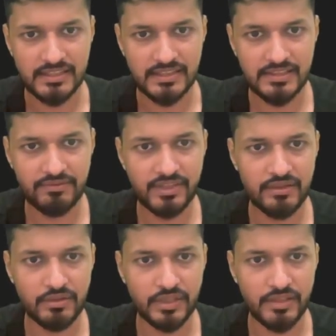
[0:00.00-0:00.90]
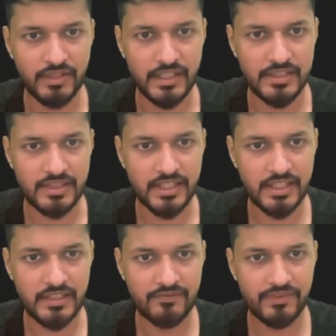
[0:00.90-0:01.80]
This will go in wait
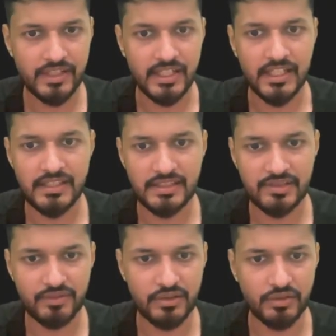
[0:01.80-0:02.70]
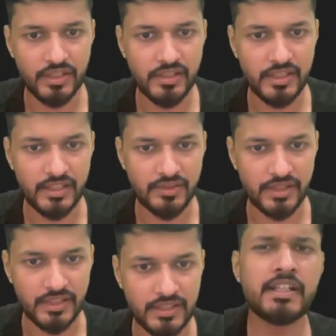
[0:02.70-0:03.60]
state, and this will go in running
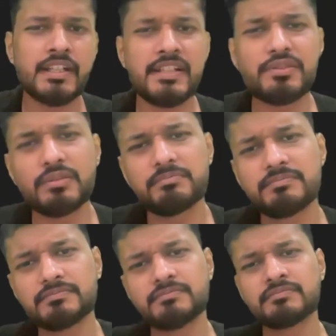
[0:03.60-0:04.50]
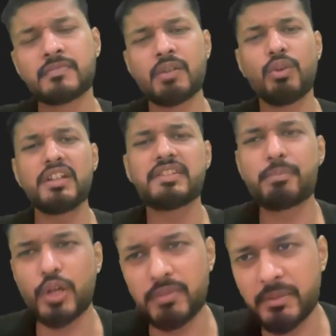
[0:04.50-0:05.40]
state, right? So what is the
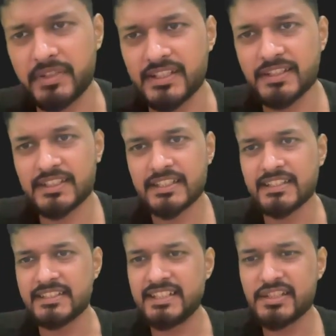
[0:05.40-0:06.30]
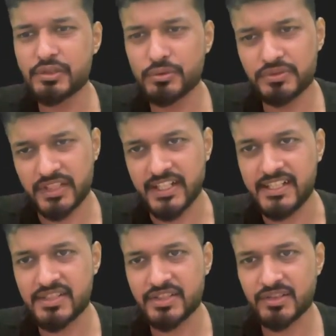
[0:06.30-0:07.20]
problem here? These 2
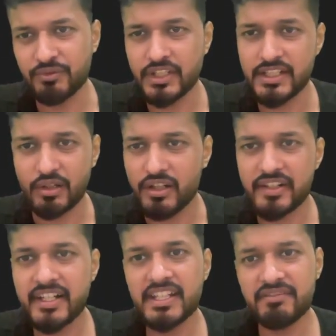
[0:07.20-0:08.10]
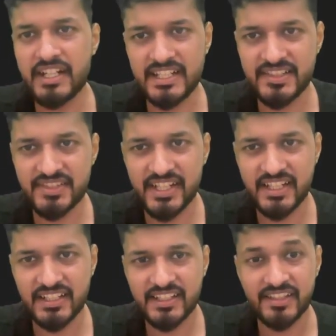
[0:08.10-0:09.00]
threads were already in waiting
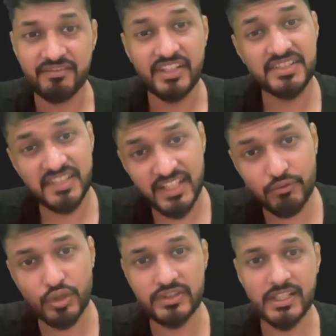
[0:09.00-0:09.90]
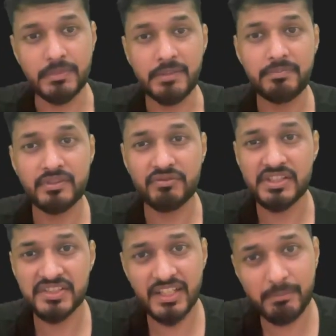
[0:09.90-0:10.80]
state. We still woke them up.
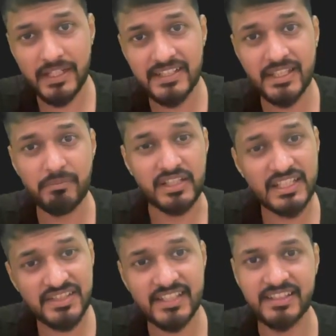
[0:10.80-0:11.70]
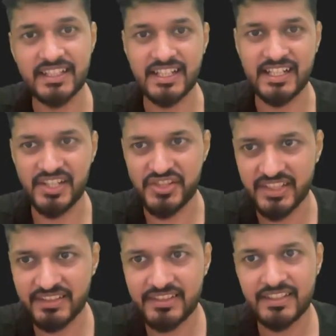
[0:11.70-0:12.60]
We still made them recheck the
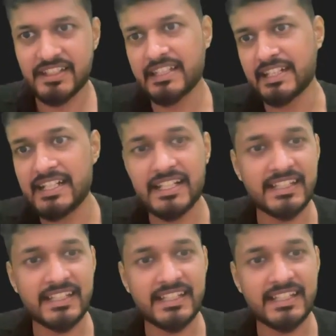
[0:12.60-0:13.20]
condition, right?